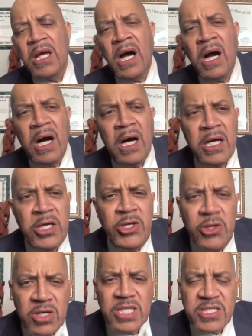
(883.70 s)
Uh,
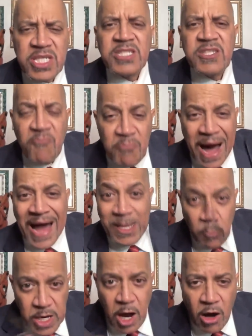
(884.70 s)
you consist of body.
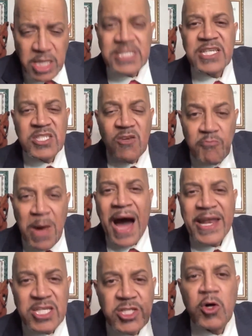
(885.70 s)
We all consist of
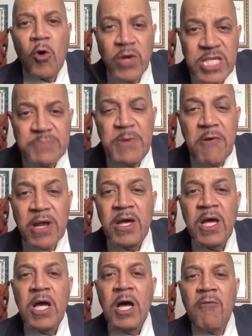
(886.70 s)
body, soul, and spirit.
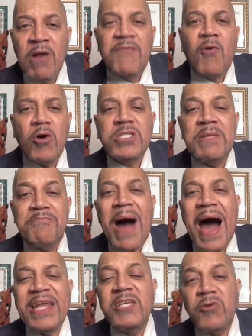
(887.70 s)
Well, of course, the
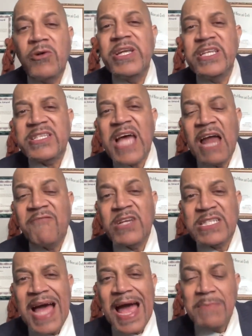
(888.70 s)
body is only designed for
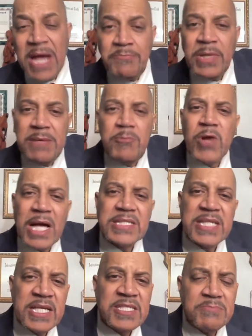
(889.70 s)
time. And believe me when I
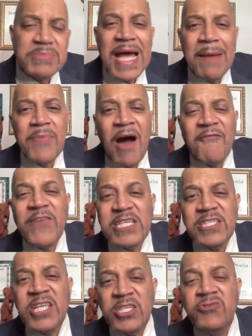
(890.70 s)
tell you, sometimes
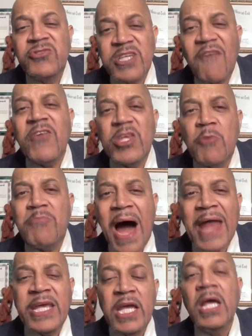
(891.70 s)
afflictions that you suffer in your
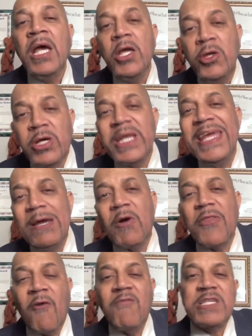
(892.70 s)
body, you can heal
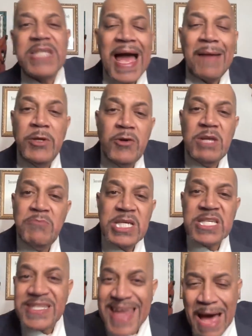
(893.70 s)
with over time. You can be
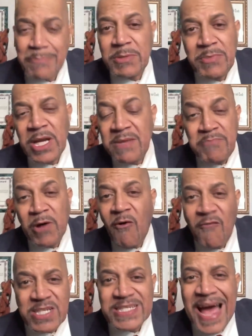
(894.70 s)
slapped, but but
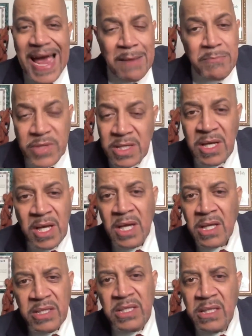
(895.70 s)
over time, the,
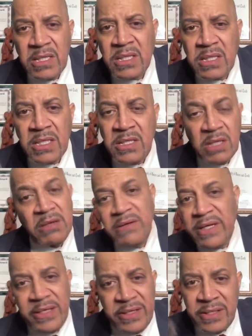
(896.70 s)
the you know
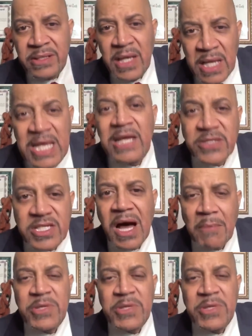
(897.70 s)
it, it heals up.